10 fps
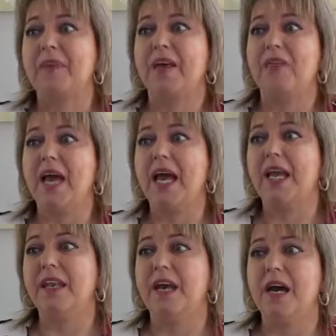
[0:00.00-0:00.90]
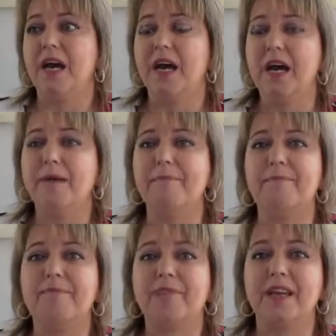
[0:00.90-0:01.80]
then
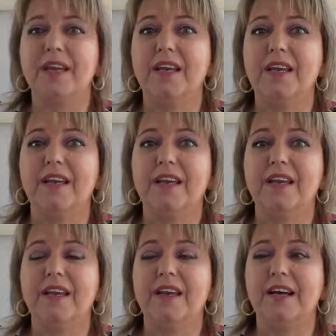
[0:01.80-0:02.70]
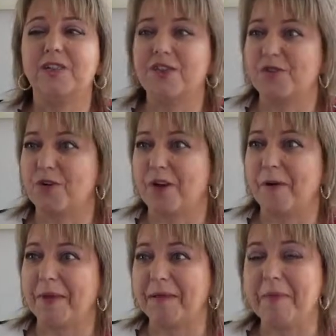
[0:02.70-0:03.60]
I just saw a
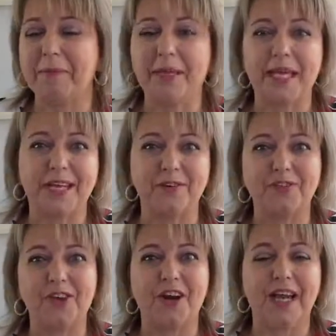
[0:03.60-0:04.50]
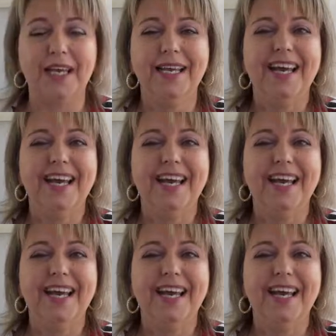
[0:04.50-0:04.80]
comment that made me giggle, sorry.